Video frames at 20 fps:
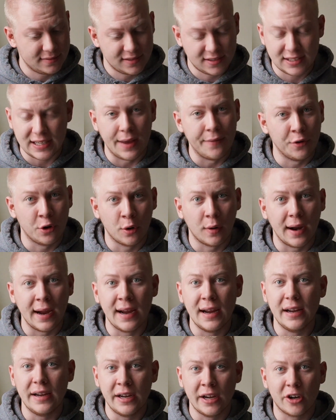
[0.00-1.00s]
7 or
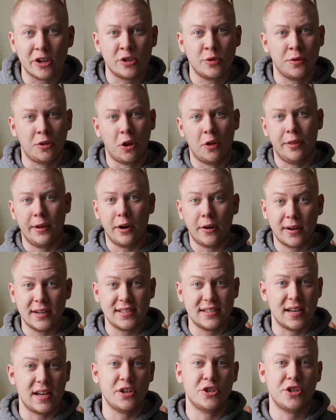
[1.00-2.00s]
8 years with all their
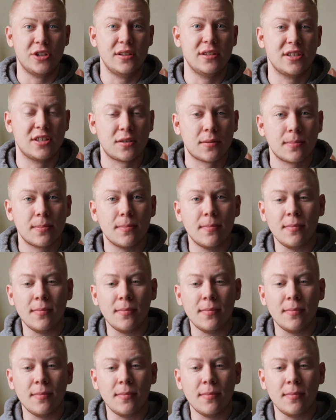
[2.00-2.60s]
extensions.